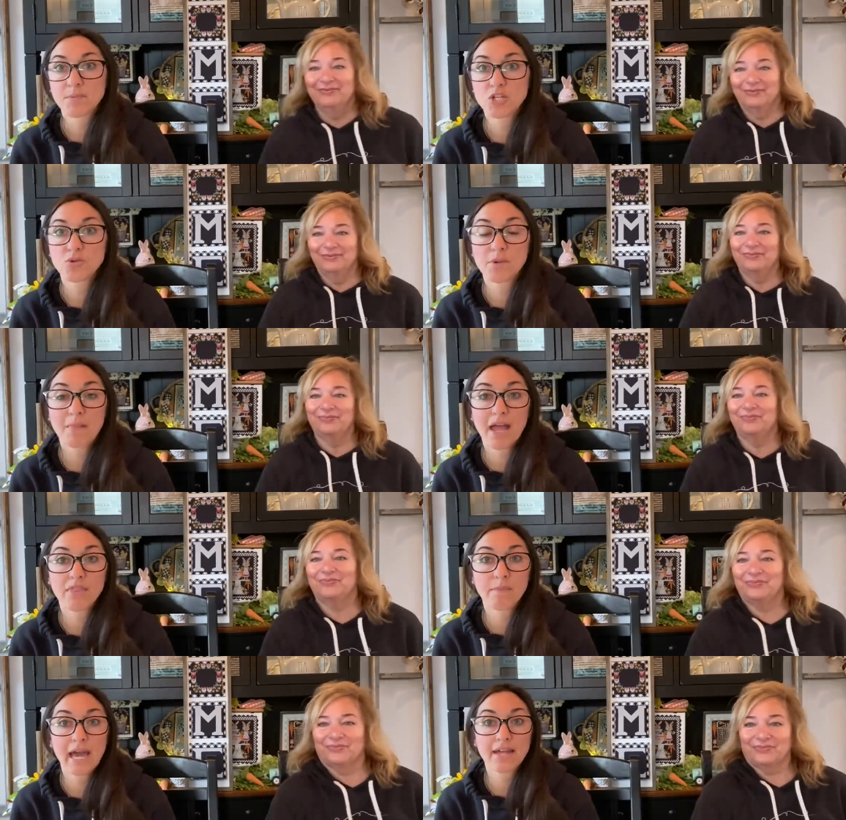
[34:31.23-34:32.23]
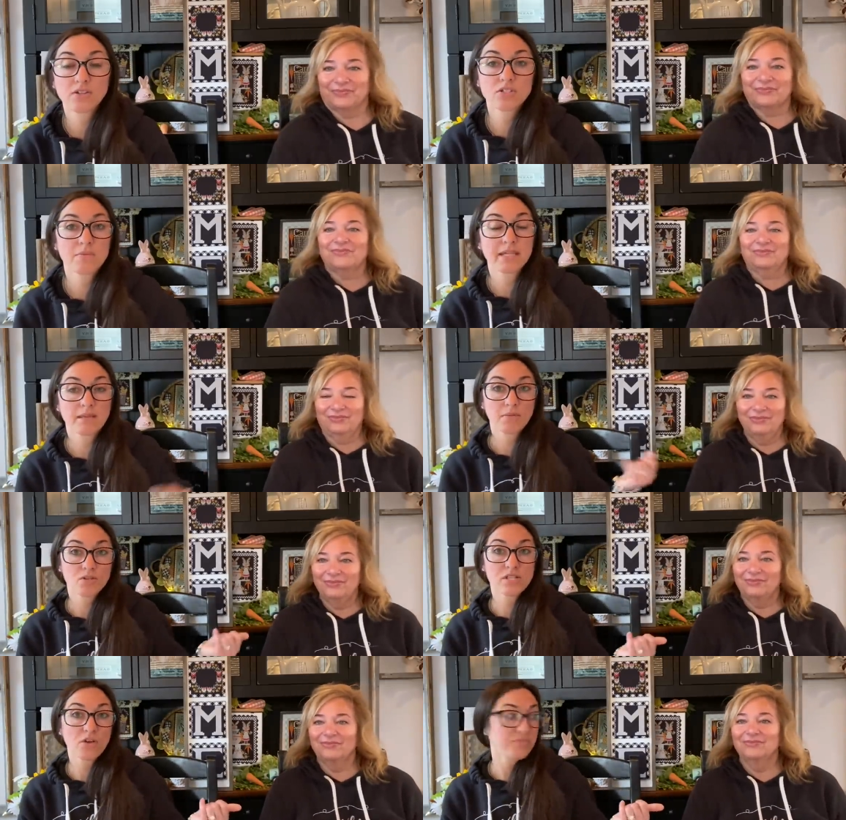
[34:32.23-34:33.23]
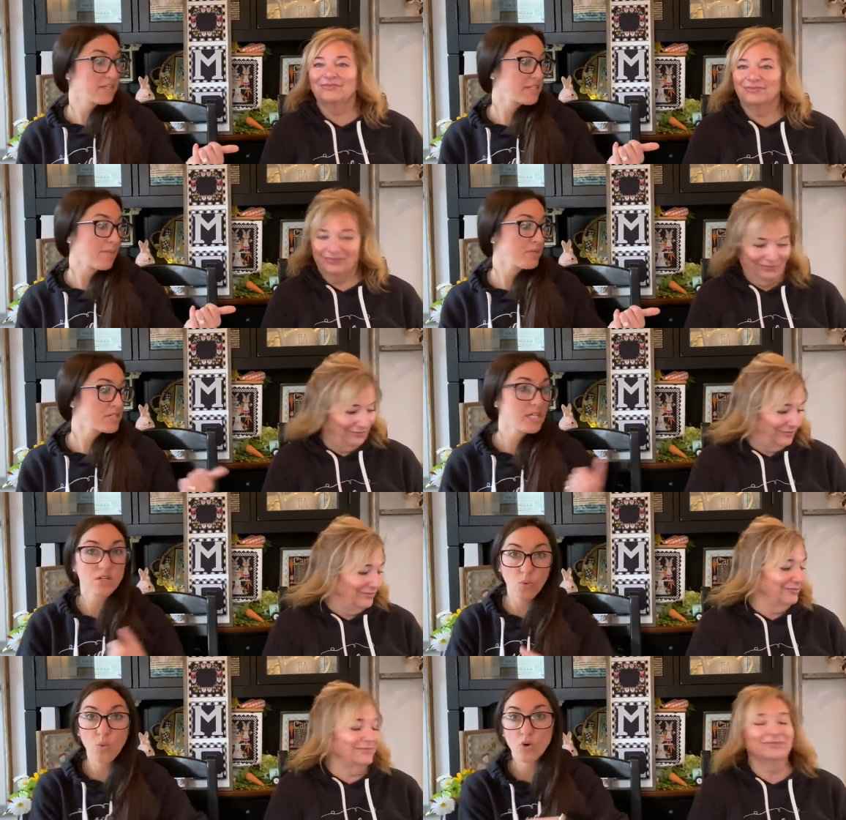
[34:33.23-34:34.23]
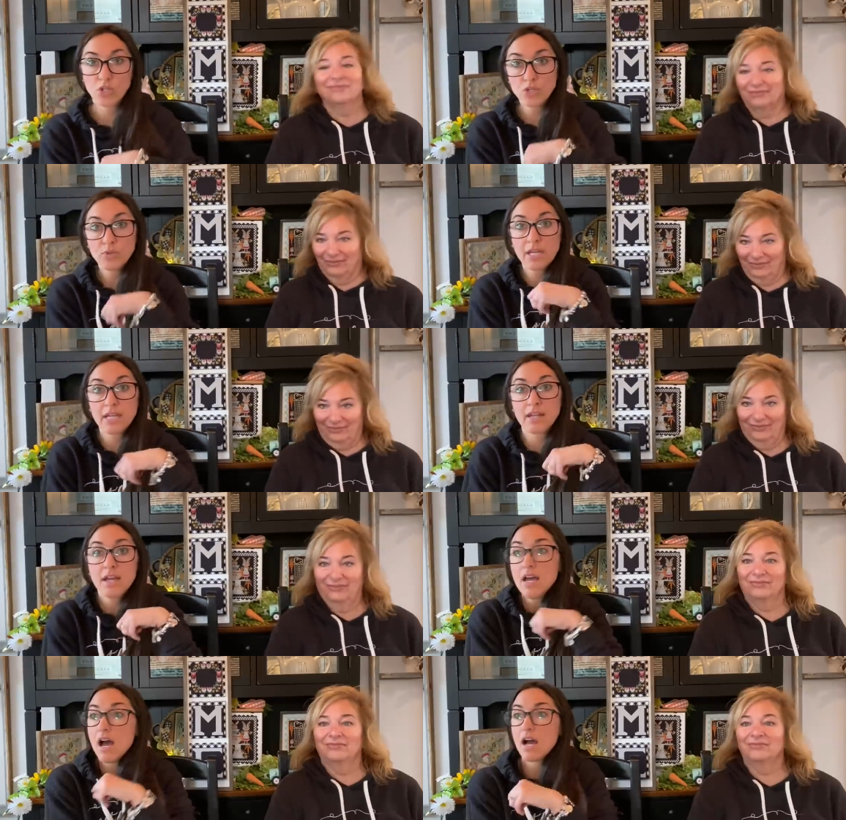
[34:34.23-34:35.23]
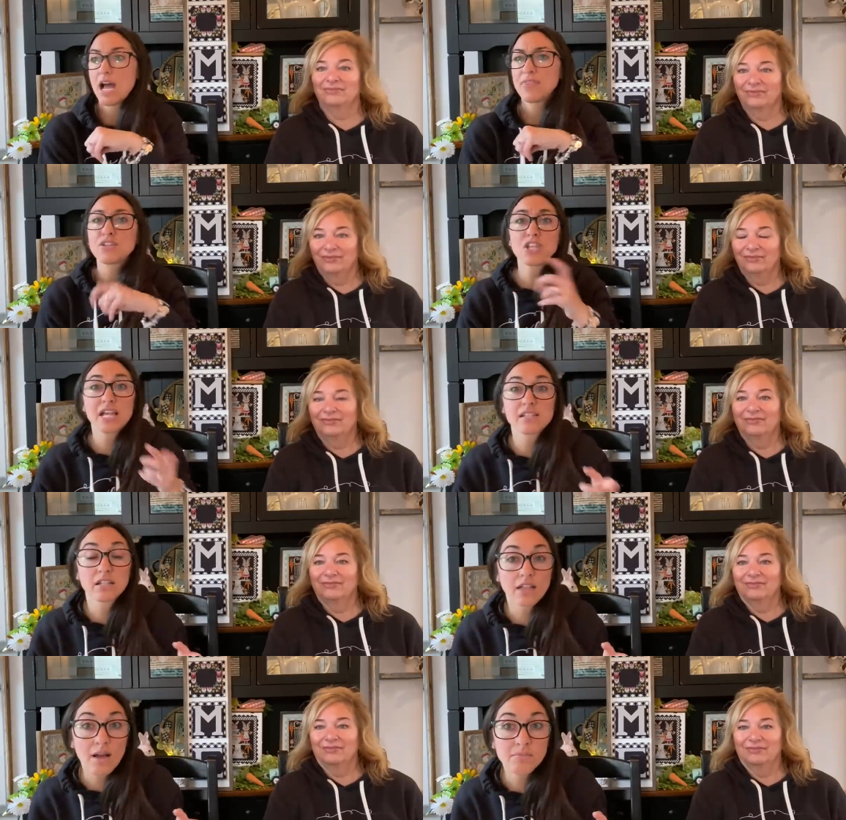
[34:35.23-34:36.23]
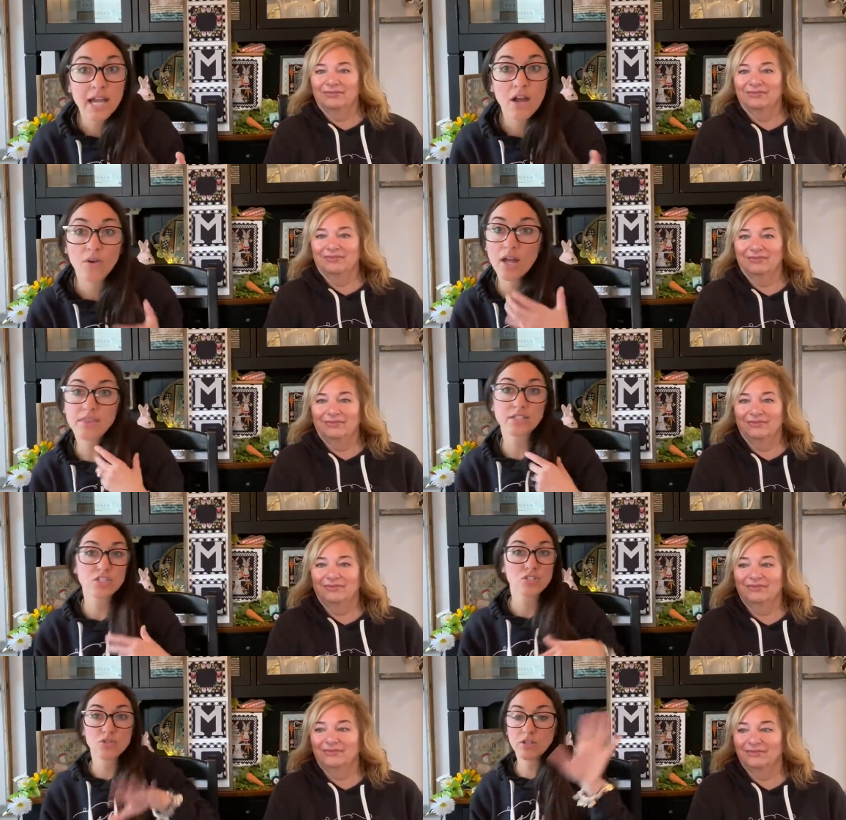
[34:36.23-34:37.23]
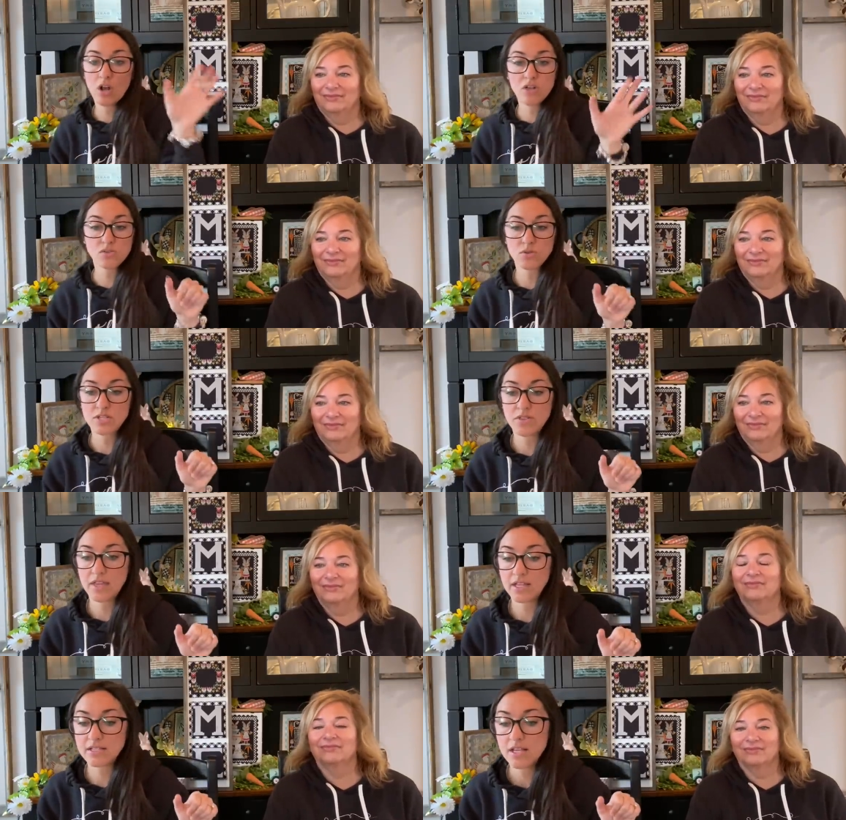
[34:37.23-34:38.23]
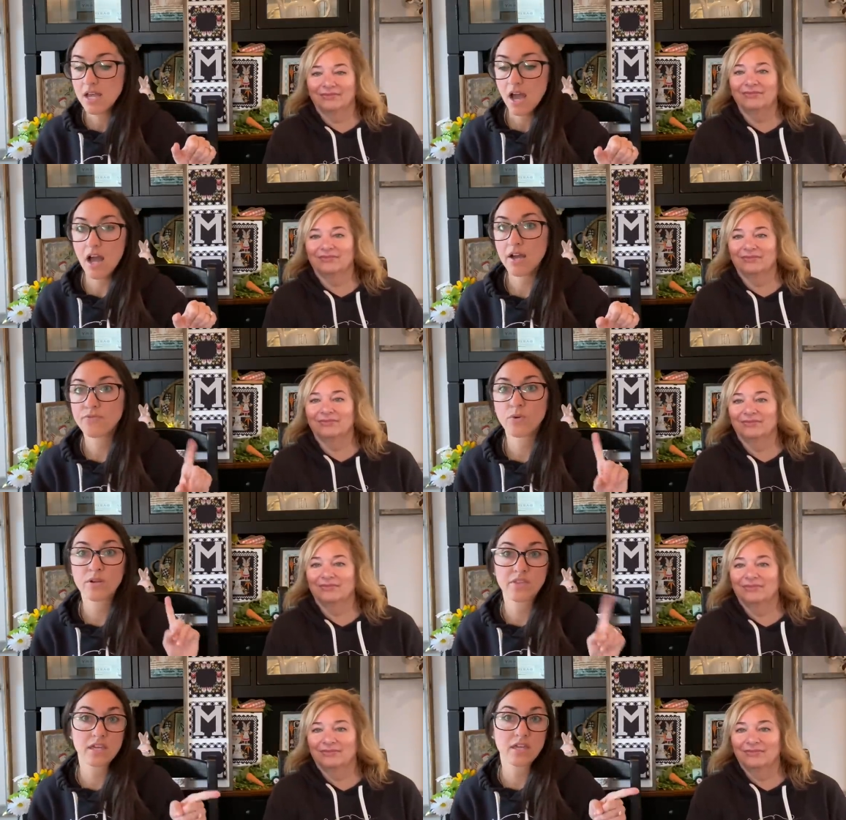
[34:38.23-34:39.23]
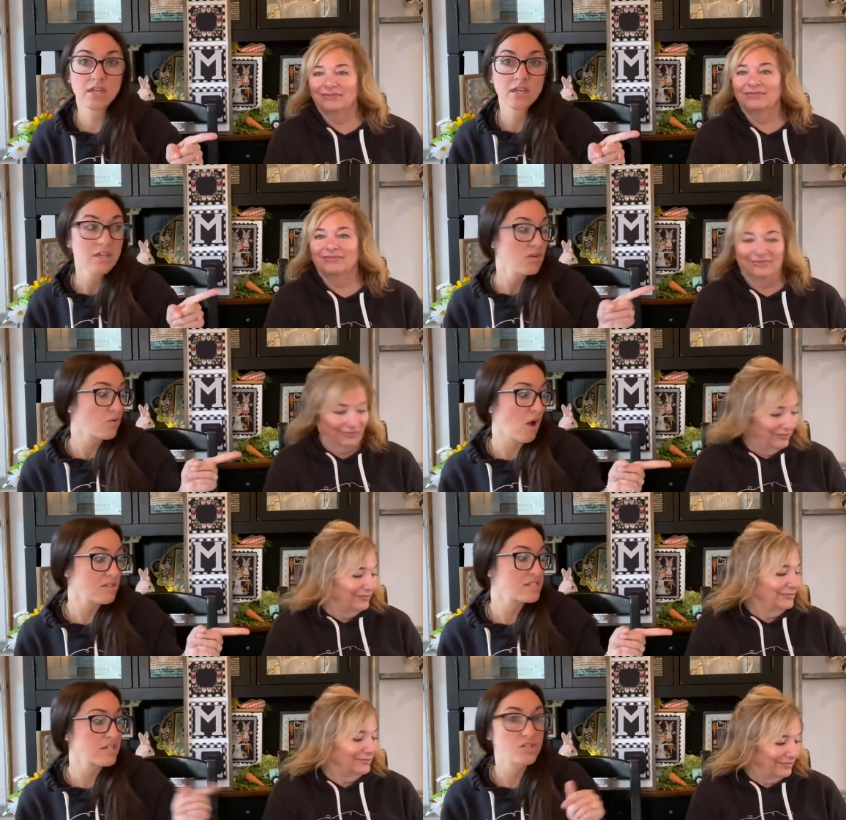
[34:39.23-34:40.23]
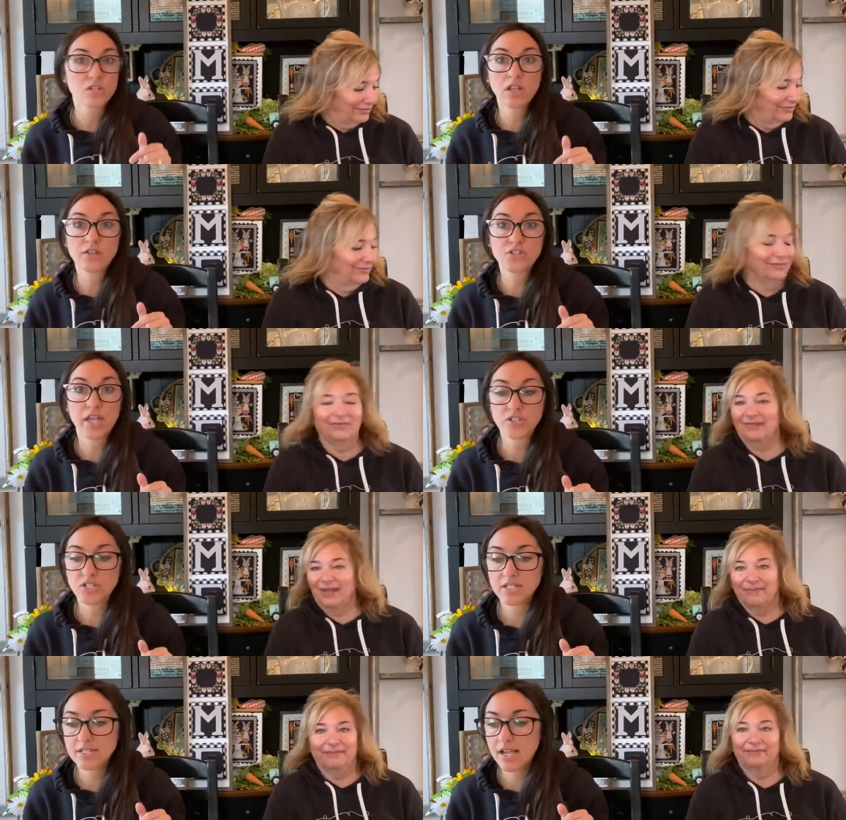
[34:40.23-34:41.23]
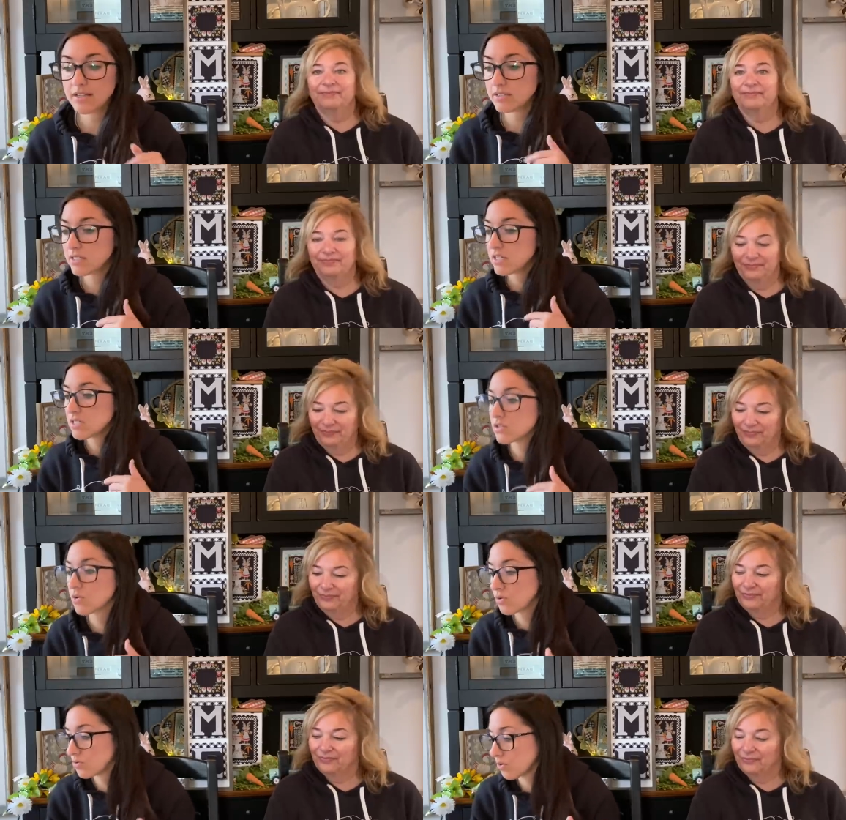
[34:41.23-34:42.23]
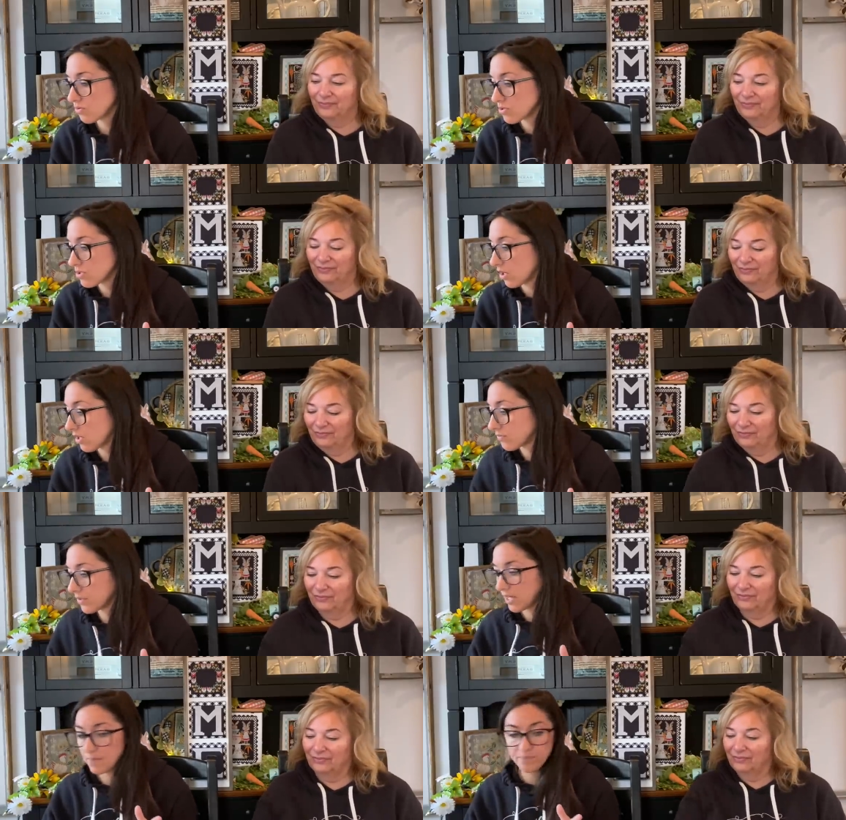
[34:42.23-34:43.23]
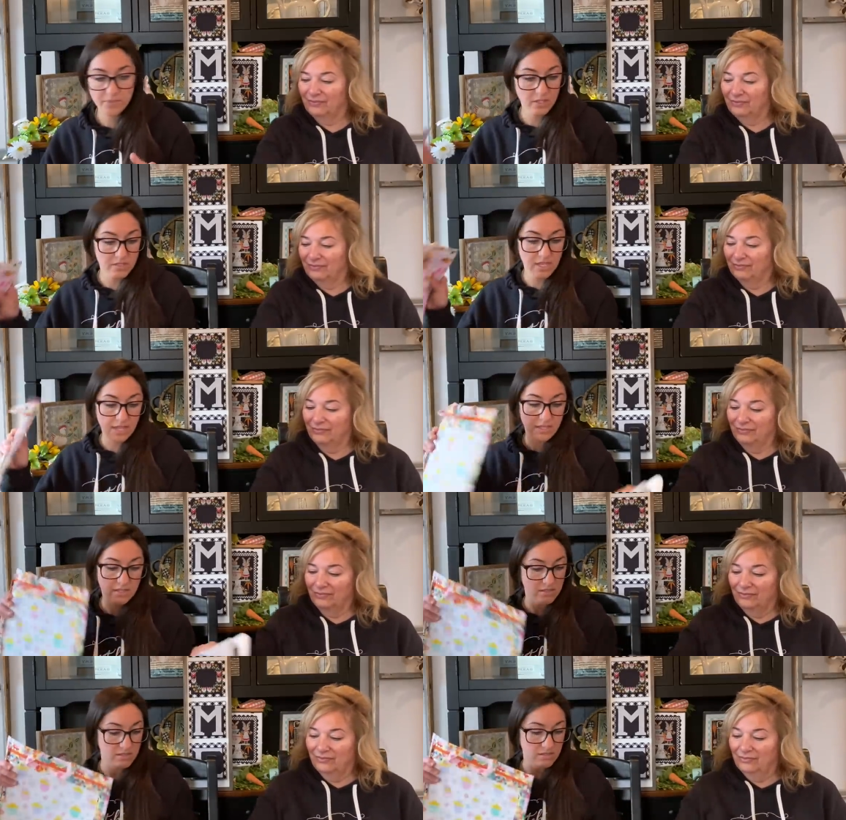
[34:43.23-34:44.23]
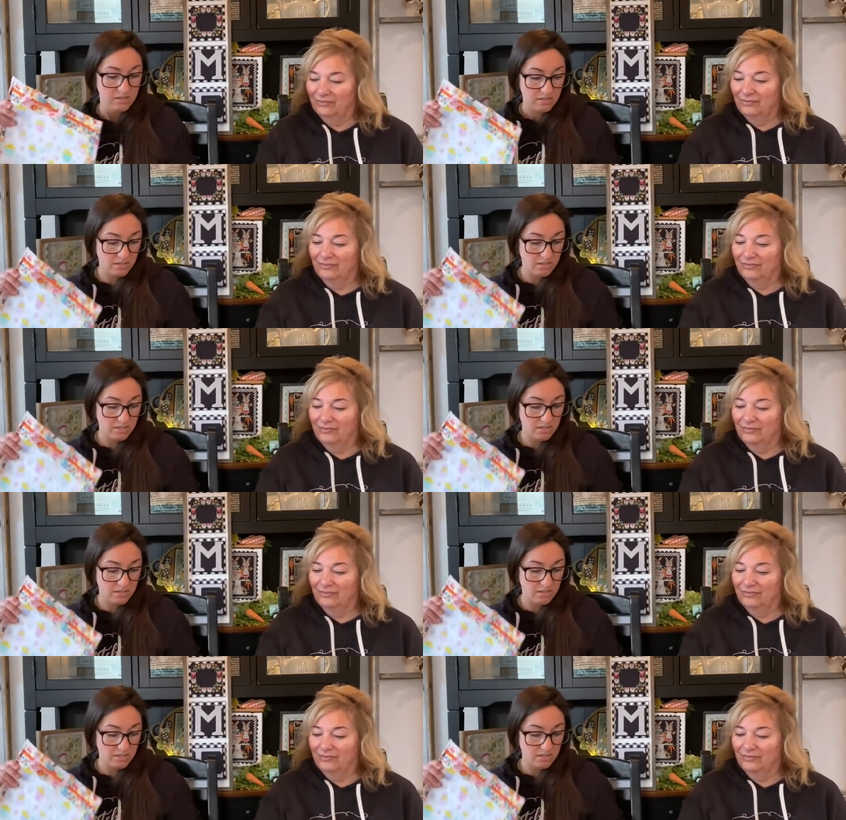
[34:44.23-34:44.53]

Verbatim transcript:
Speaker 1: but you can buy the pattern to make them yourself like Deborah did, mm -hmm. or you can, uh, I think she has a club now. I think she's doing all sorts of things uh, for the cross stitch clutch that she designed. So kudos to her for that because that is,